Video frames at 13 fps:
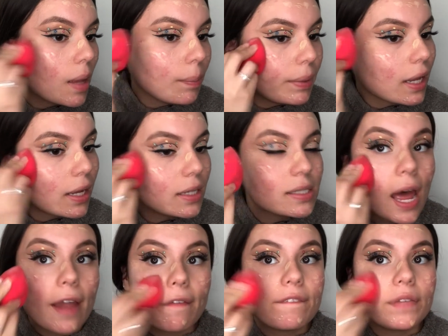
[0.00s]
because
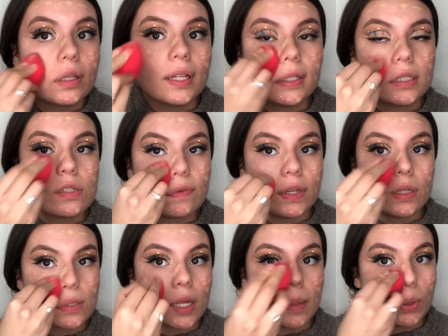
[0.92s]
I feel like this video is
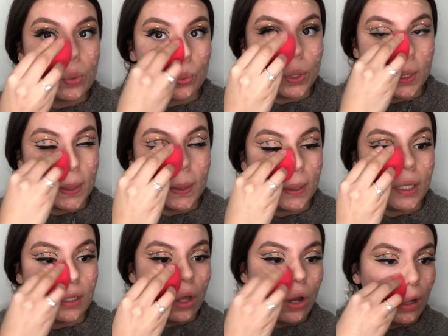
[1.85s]
gonna be really
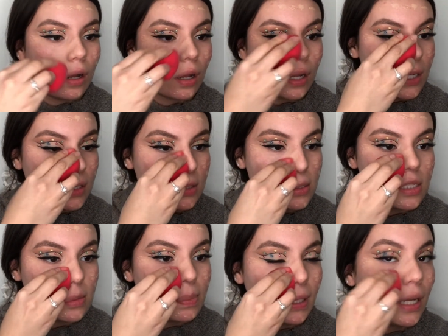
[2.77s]
long because it's
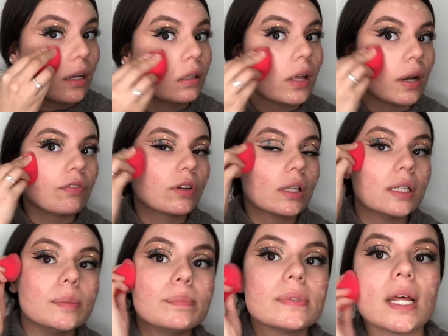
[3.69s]
been like a lot of
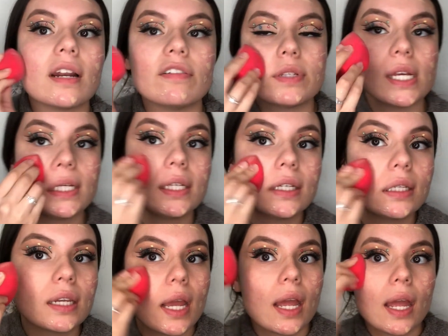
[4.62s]
clips that I've taken